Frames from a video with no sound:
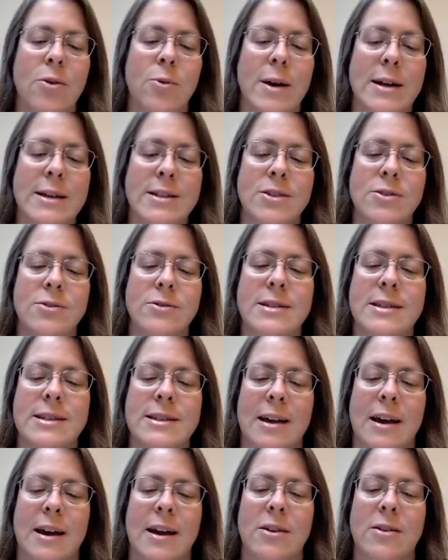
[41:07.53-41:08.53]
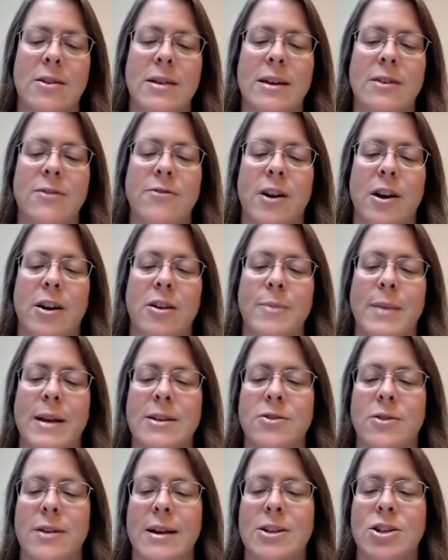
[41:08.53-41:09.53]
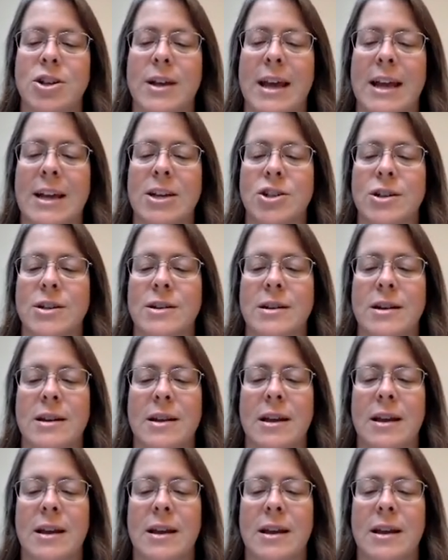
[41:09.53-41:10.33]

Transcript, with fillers: Western style environmental education,